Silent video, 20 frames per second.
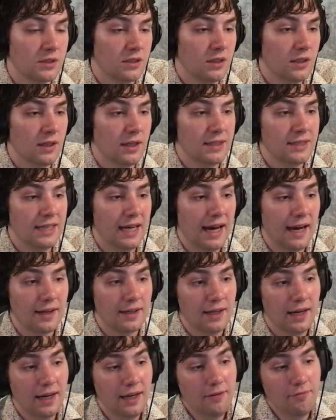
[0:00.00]
Attack
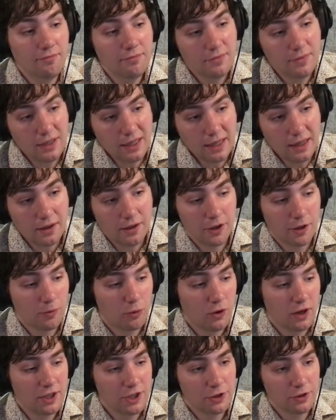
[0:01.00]
knight? Yeah, you're
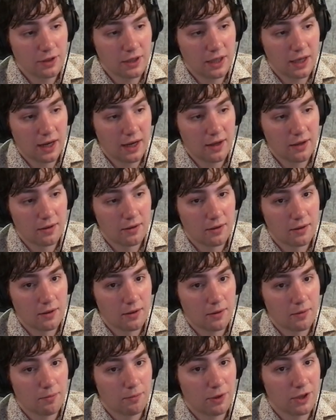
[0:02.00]
pressuring the knight,
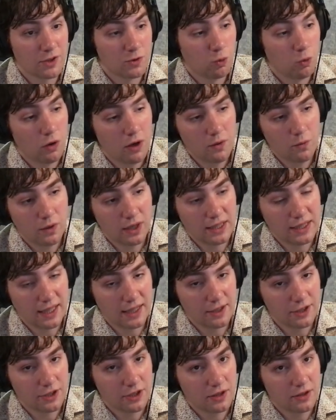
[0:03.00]
but it's one-way
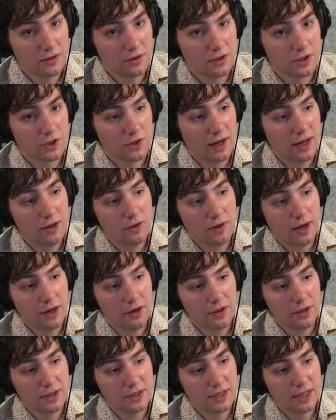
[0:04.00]
tension, so I
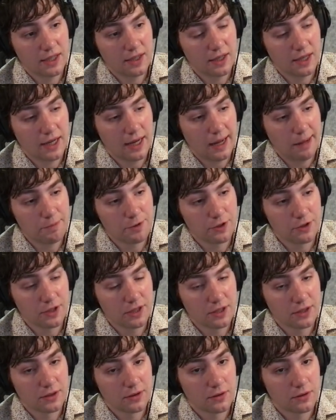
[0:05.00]
don't intend to capture
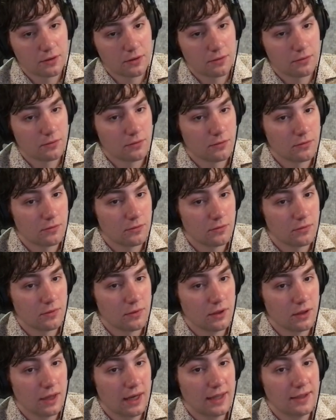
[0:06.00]
this.
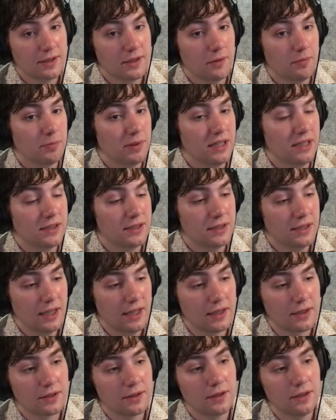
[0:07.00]
Lines up b6.